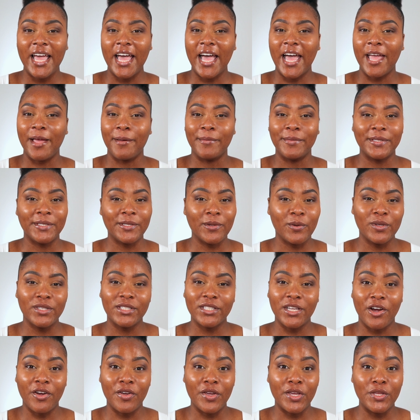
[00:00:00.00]
I am so
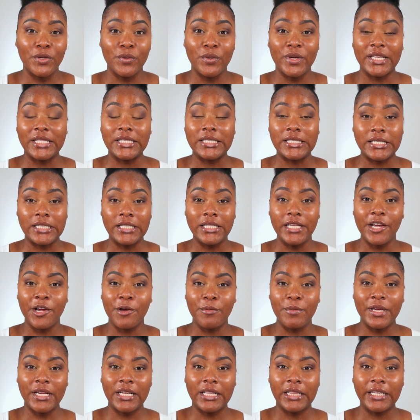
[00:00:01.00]
sorry. You can still hear
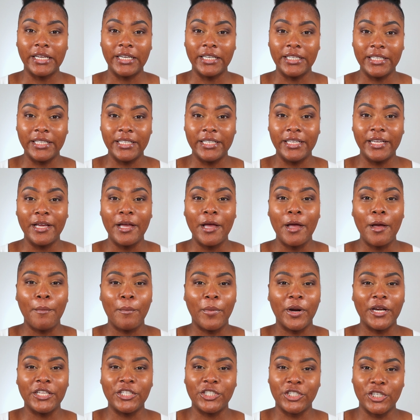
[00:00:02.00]
me clearly,
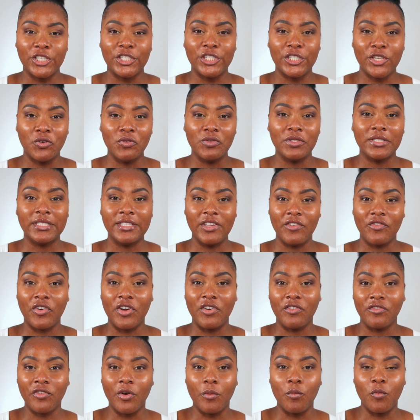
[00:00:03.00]
but it just sounds
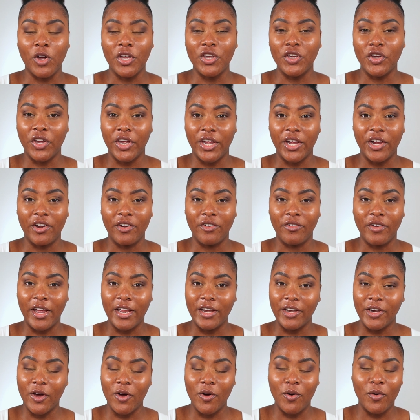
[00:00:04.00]
different from what you're hearing
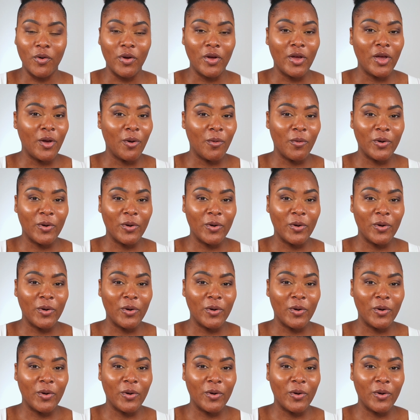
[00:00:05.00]
right now.